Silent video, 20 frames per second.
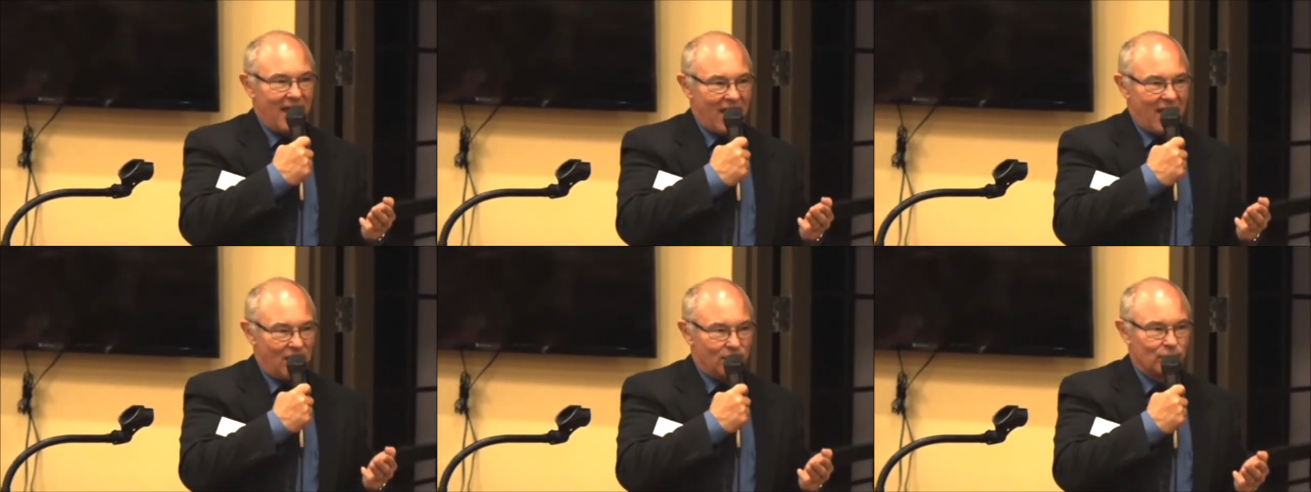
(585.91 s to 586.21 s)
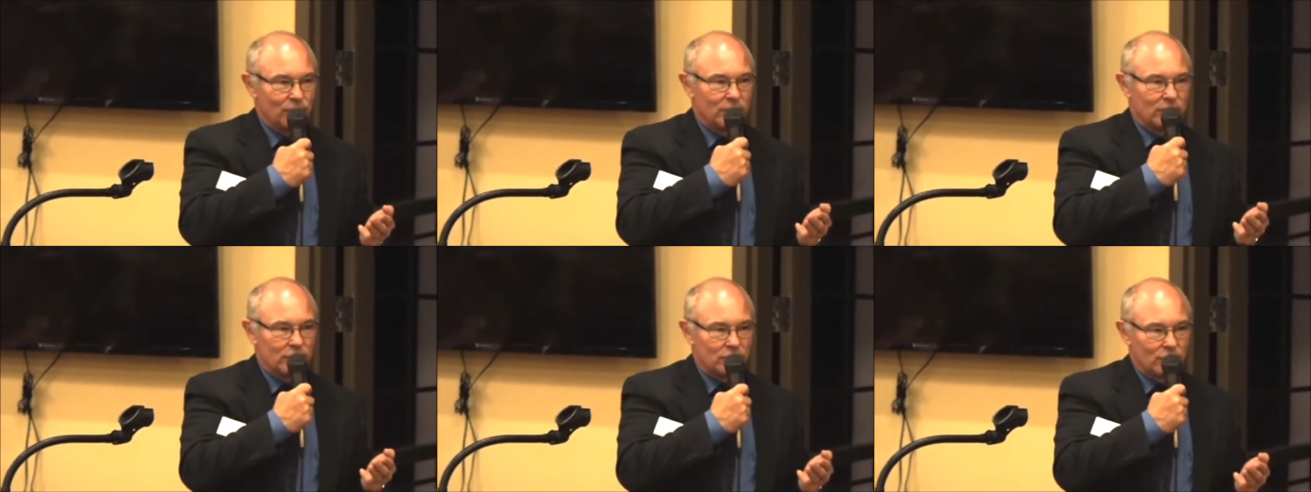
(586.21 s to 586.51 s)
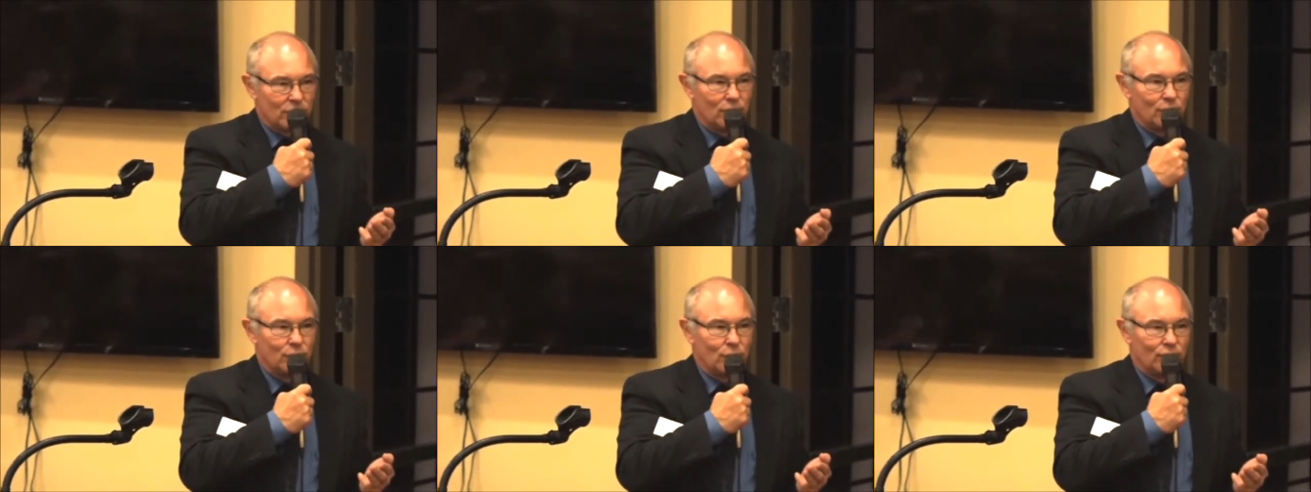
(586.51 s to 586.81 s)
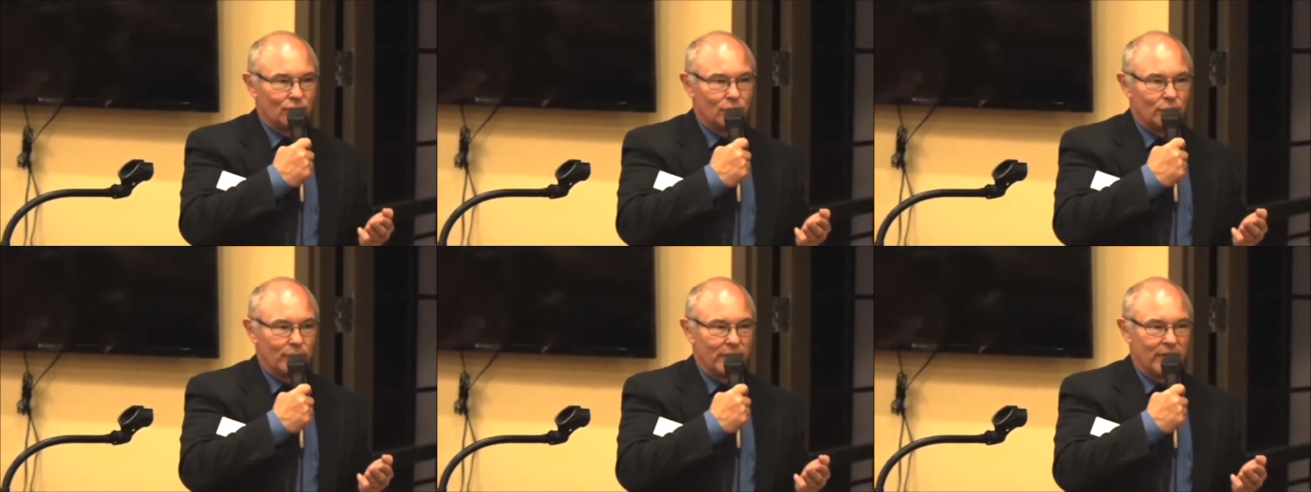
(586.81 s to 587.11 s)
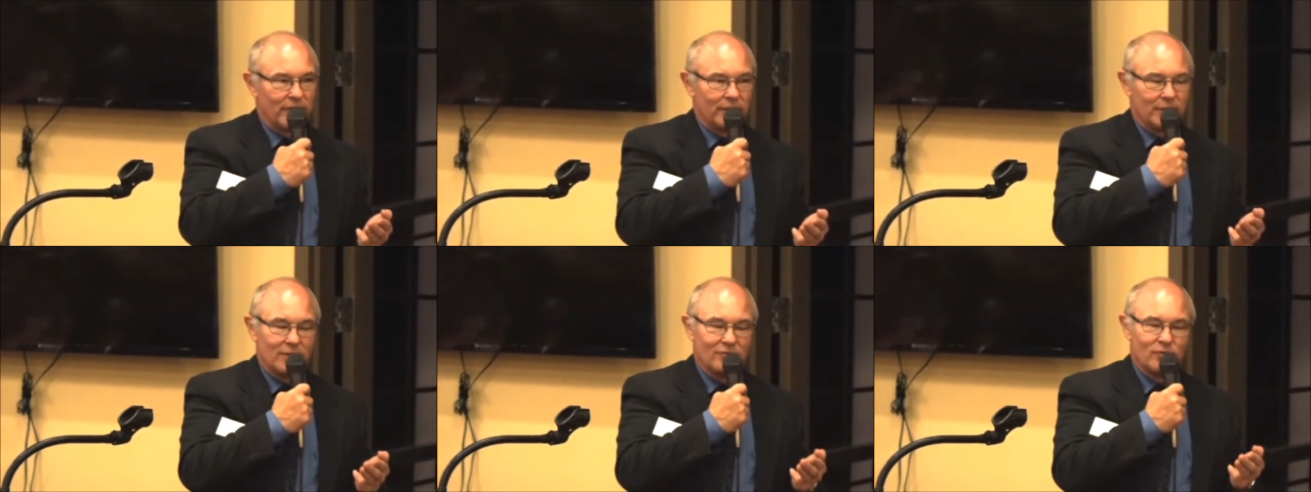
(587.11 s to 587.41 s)
average turnover
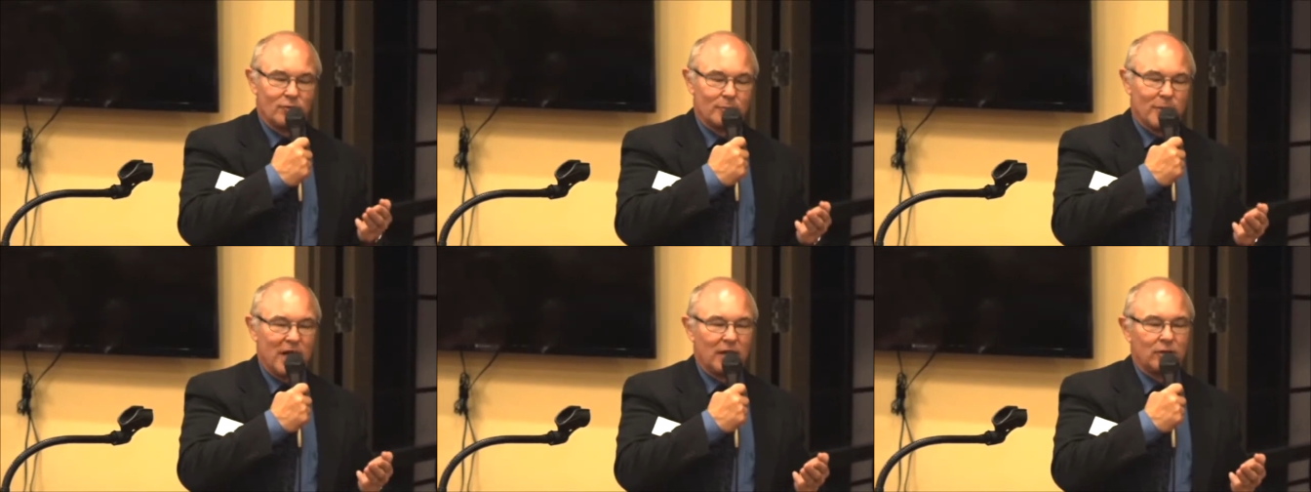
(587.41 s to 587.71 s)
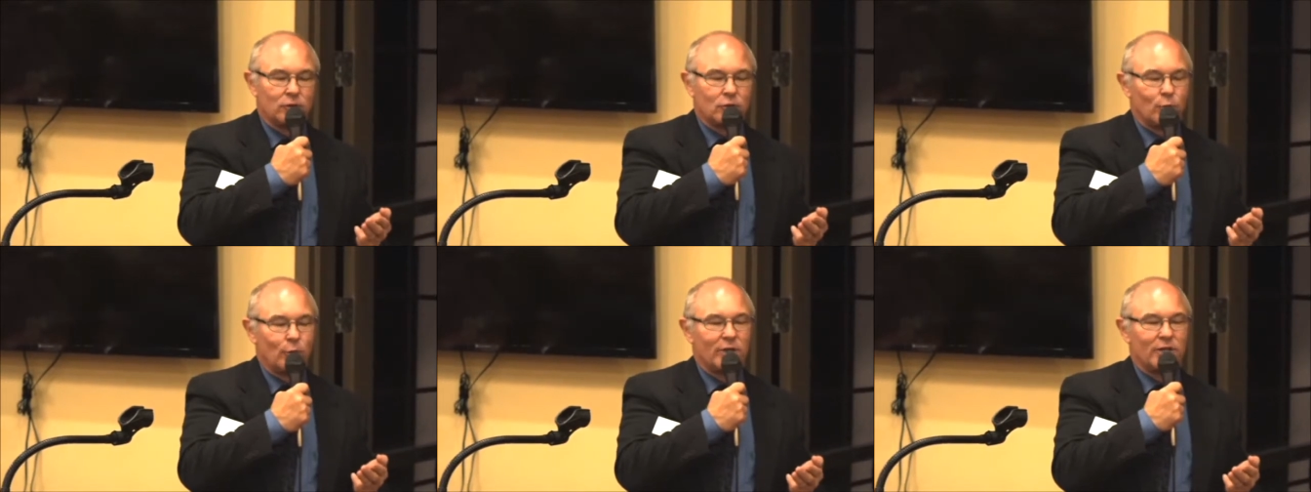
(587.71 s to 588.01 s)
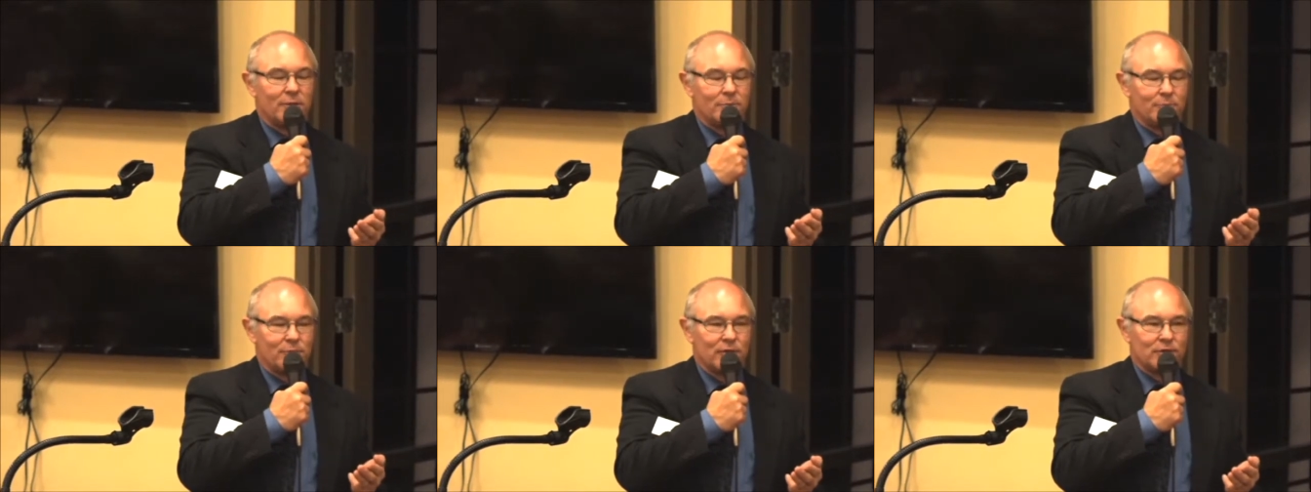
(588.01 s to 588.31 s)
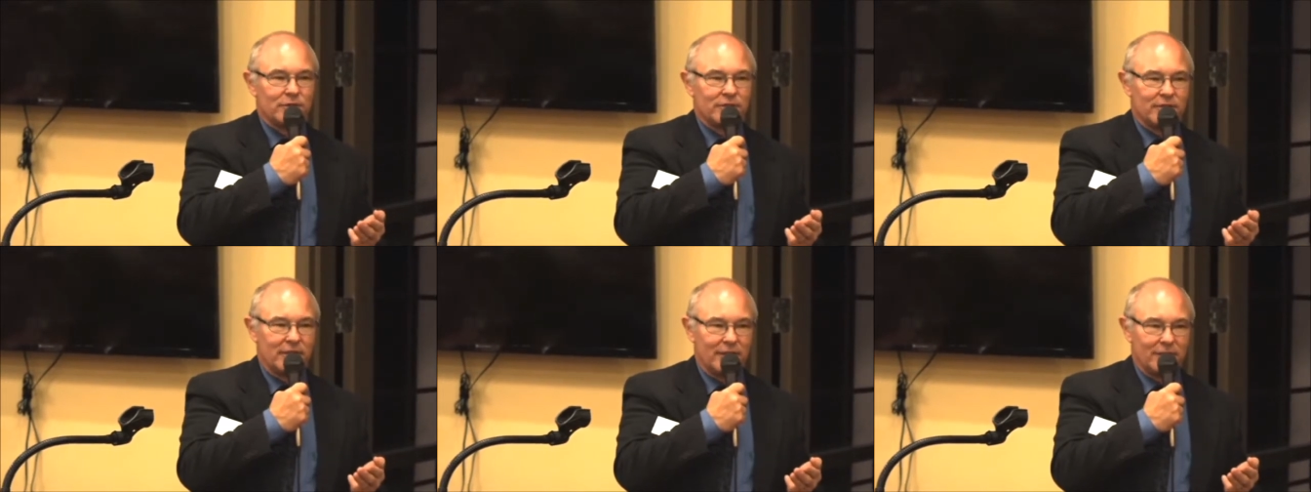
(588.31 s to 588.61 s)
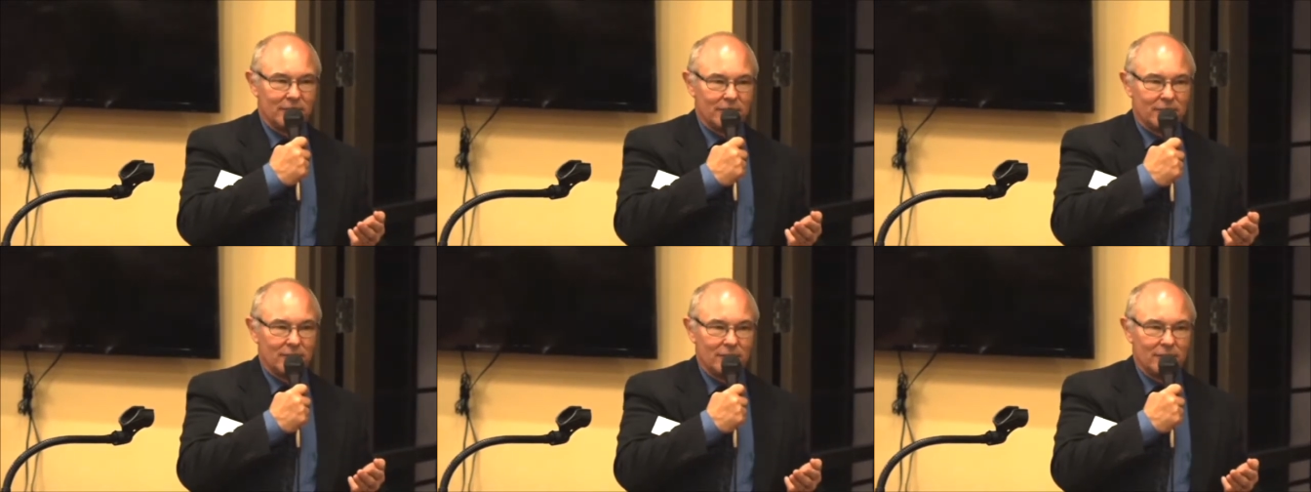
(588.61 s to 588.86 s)
rate of about 20%.